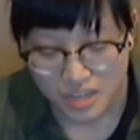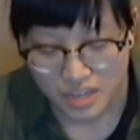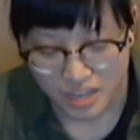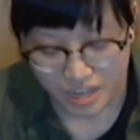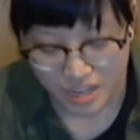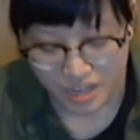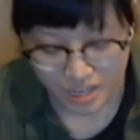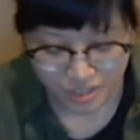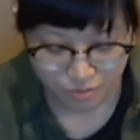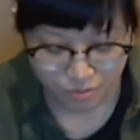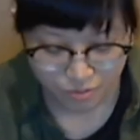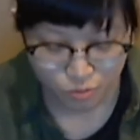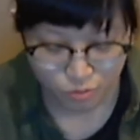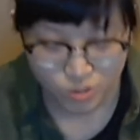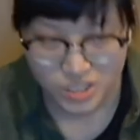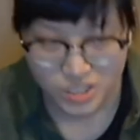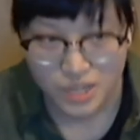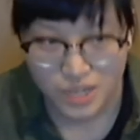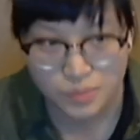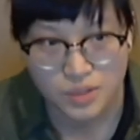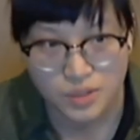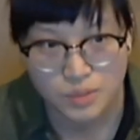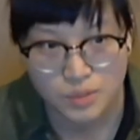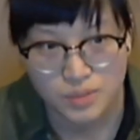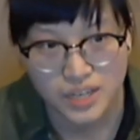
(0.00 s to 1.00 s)
and uh, which
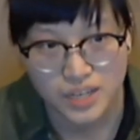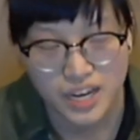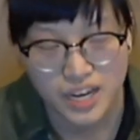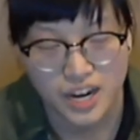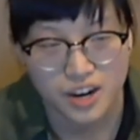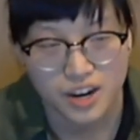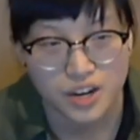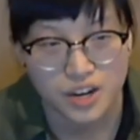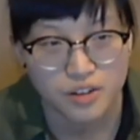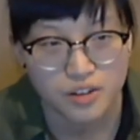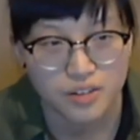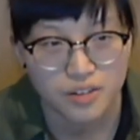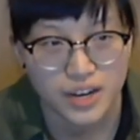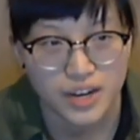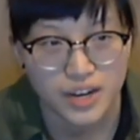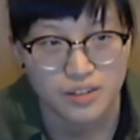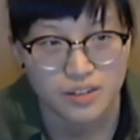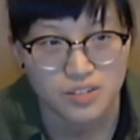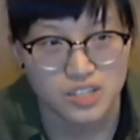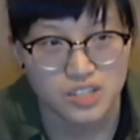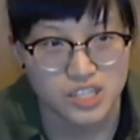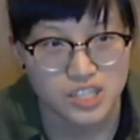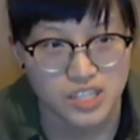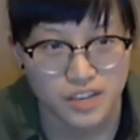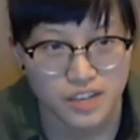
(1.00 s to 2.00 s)
I'm going to be carrying
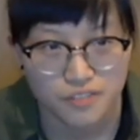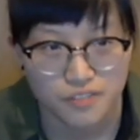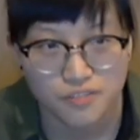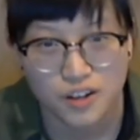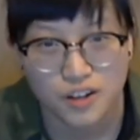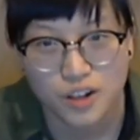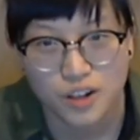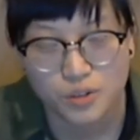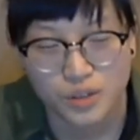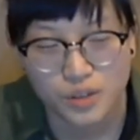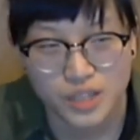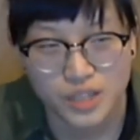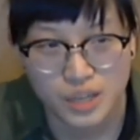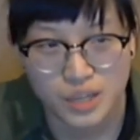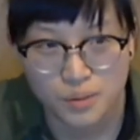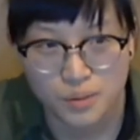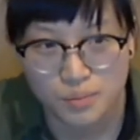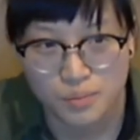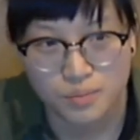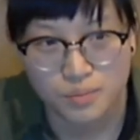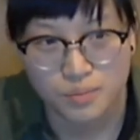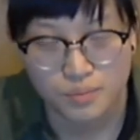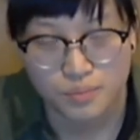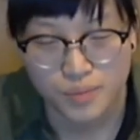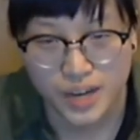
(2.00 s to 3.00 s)
around, just like following
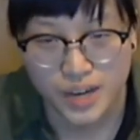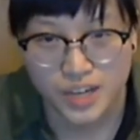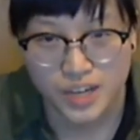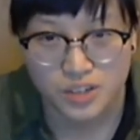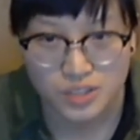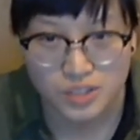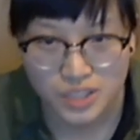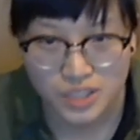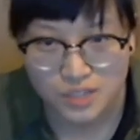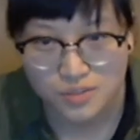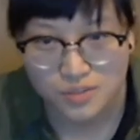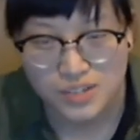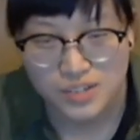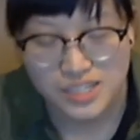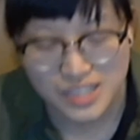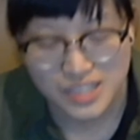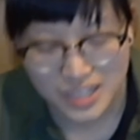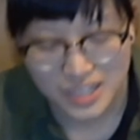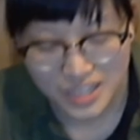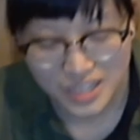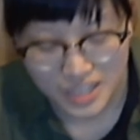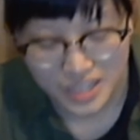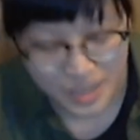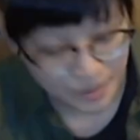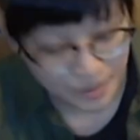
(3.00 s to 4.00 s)
them, manually
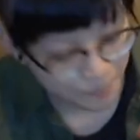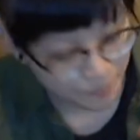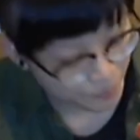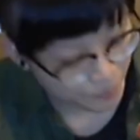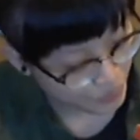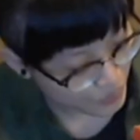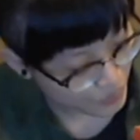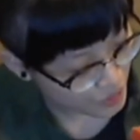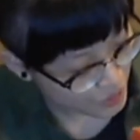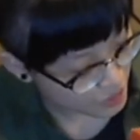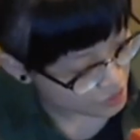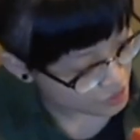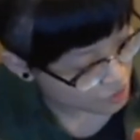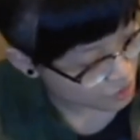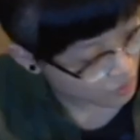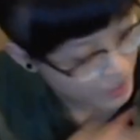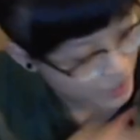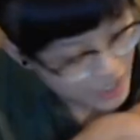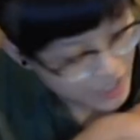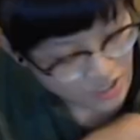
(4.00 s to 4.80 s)
resetting it. So why I